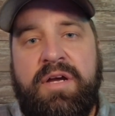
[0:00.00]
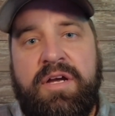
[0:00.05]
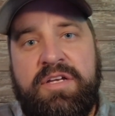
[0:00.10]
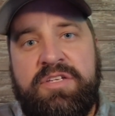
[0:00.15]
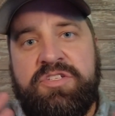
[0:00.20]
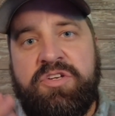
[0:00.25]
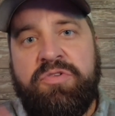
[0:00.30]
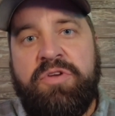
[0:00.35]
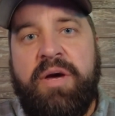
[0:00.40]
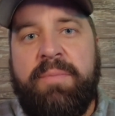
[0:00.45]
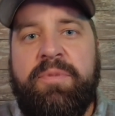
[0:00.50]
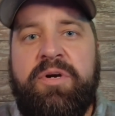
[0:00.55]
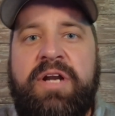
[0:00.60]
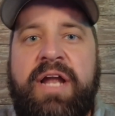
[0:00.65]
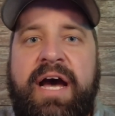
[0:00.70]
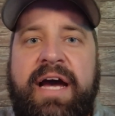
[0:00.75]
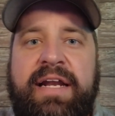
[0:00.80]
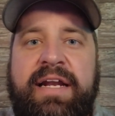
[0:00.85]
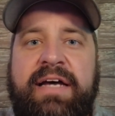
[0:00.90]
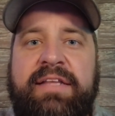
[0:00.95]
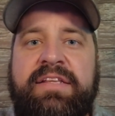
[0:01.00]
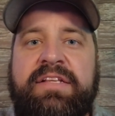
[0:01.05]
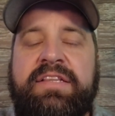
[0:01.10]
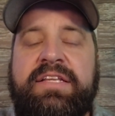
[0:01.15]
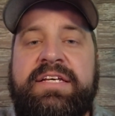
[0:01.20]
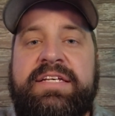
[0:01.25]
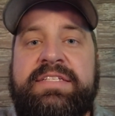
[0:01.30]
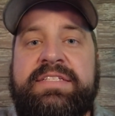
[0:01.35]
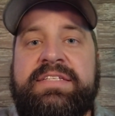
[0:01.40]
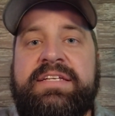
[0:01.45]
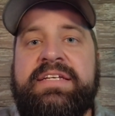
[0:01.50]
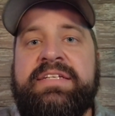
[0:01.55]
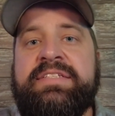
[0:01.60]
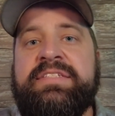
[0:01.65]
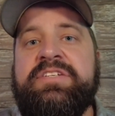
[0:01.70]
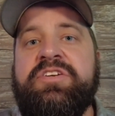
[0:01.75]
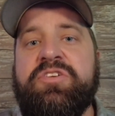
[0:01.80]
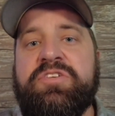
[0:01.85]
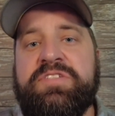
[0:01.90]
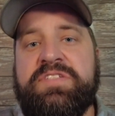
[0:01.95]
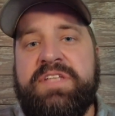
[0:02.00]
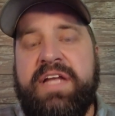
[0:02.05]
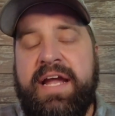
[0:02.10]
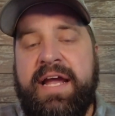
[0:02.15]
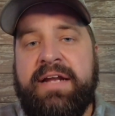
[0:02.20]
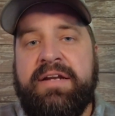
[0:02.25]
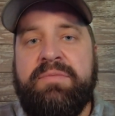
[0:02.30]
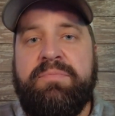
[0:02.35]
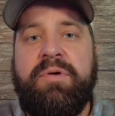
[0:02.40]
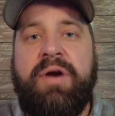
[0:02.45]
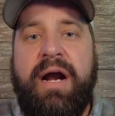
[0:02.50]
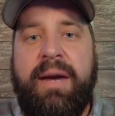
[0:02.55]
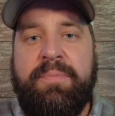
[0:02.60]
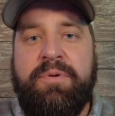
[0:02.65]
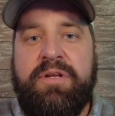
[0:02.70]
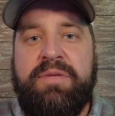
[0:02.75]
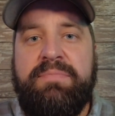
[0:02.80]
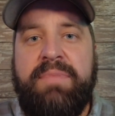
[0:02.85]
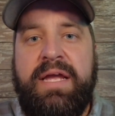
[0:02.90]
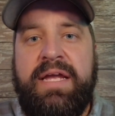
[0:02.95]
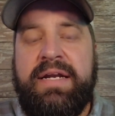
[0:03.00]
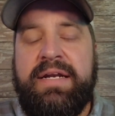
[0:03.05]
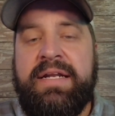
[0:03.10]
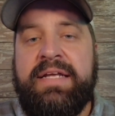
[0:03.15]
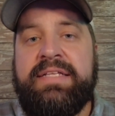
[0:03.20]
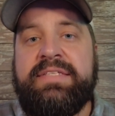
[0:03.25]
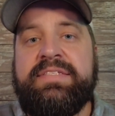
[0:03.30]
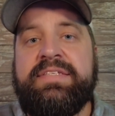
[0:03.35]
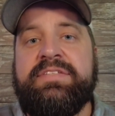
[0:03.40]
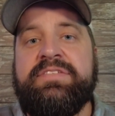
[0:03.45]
So number 9 on the list is your stand and property maintenance.